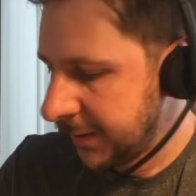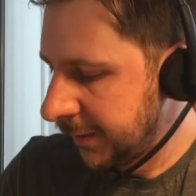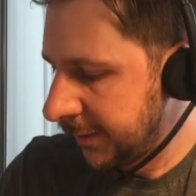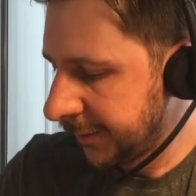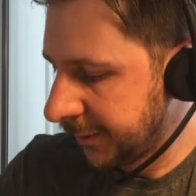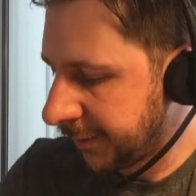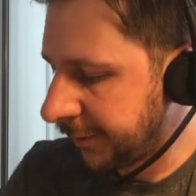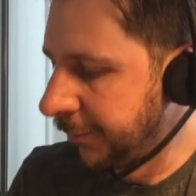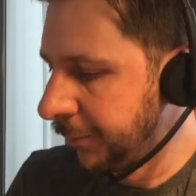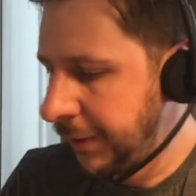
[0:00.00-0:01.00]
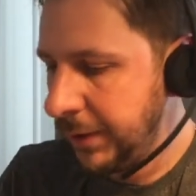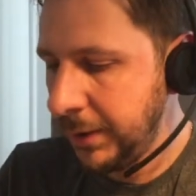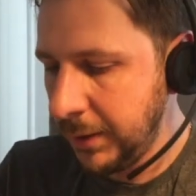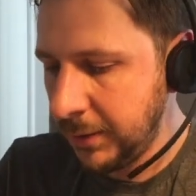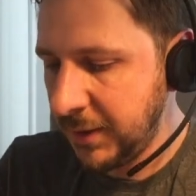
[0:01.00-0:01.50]
Oh, I got
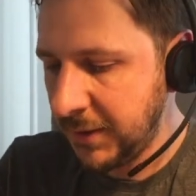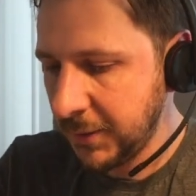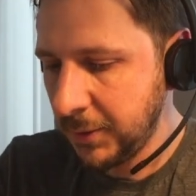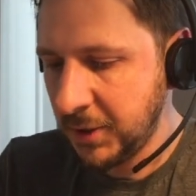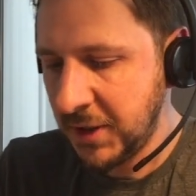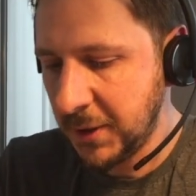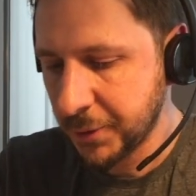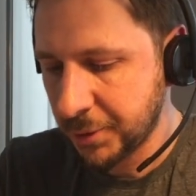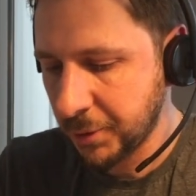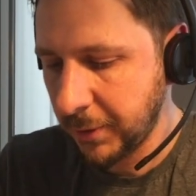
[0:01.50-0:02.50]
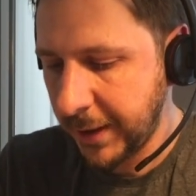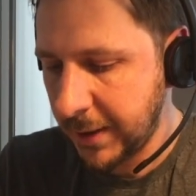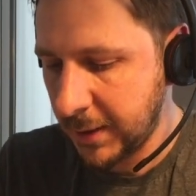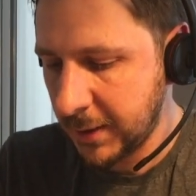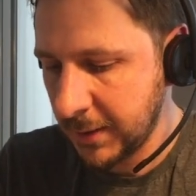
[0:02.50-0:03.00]
really decent key control
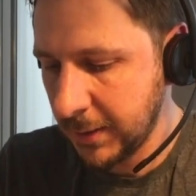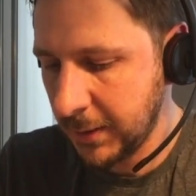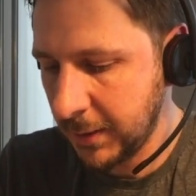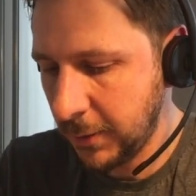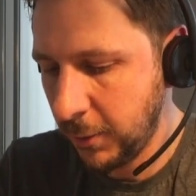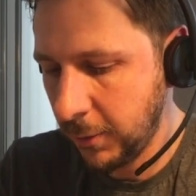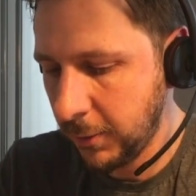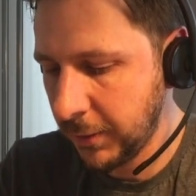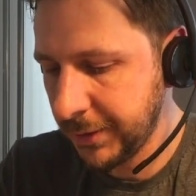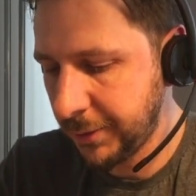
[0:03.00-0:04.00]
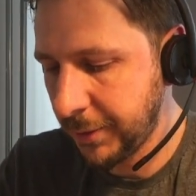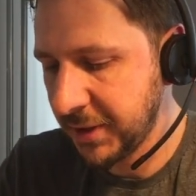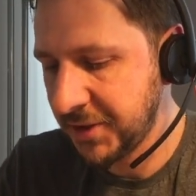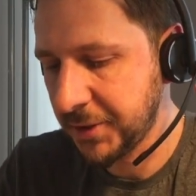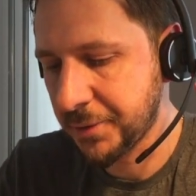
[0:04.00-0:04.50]
there. Oh, and a
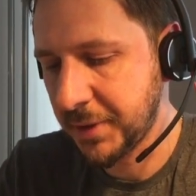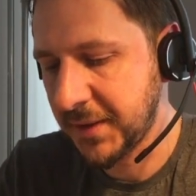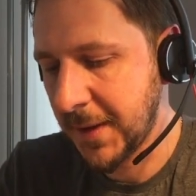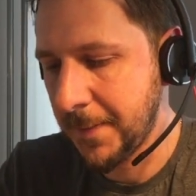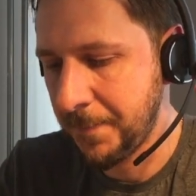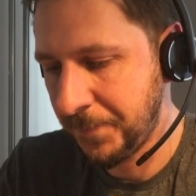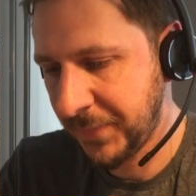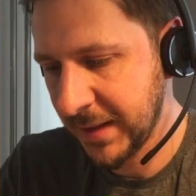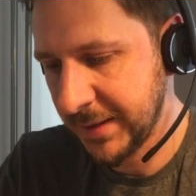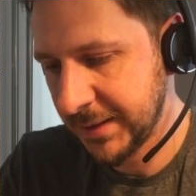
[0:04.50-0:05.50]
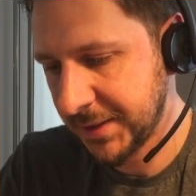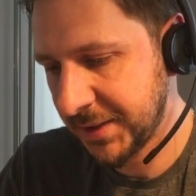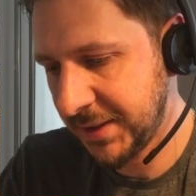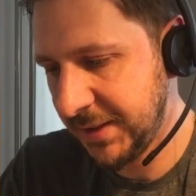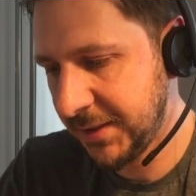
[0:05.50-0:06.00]
Rocketeer Triska.
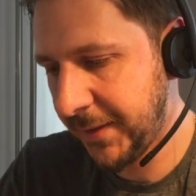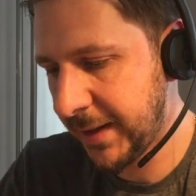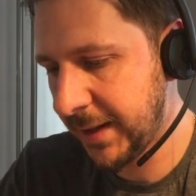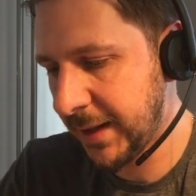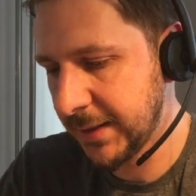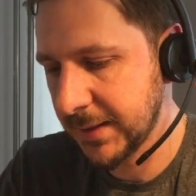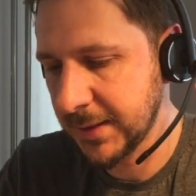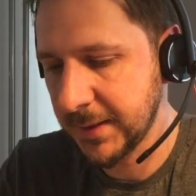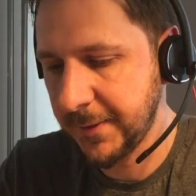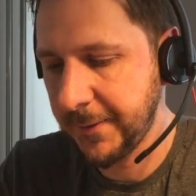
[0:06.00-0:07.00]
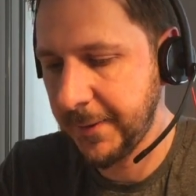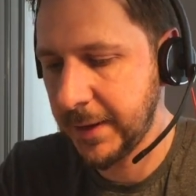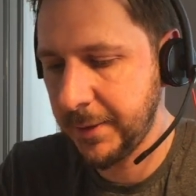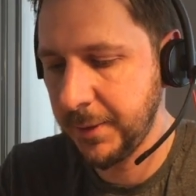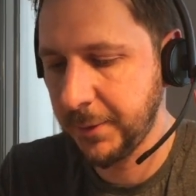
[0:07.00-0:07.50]
She's very nice,
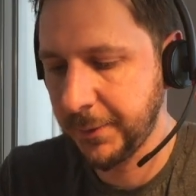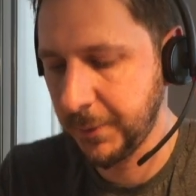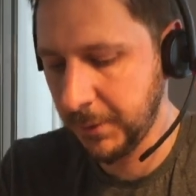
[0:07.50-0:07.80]
very useful.